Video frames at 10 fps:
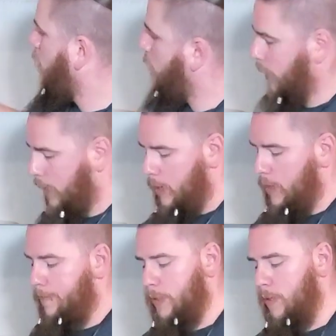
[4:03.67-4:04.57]
we
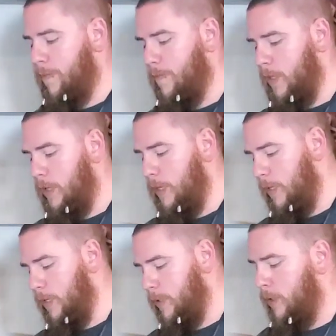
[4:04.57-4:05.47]
have some of
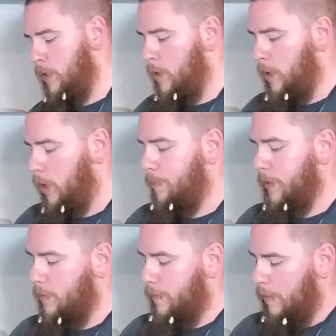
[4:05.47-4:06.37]
these Ultimate
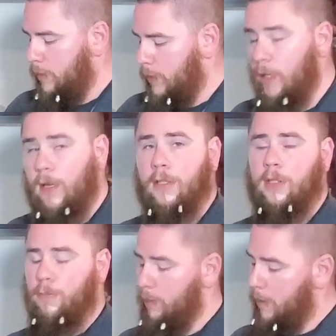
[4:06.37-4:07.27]
Survival Technologies
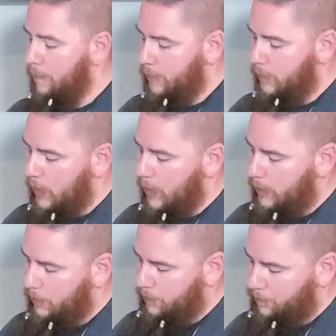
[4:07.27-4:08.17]
quick reference
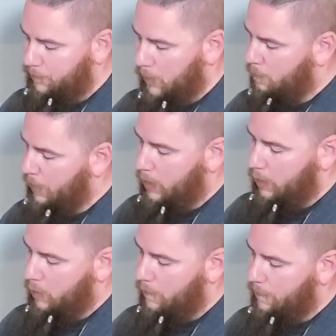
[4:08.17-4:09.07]
guides.
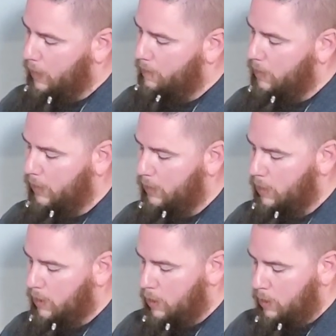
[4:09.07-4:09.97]
Paracord, fire building,
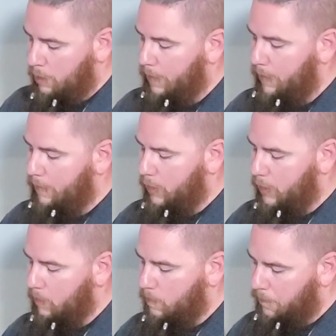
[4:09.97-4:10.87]
primitive cooking.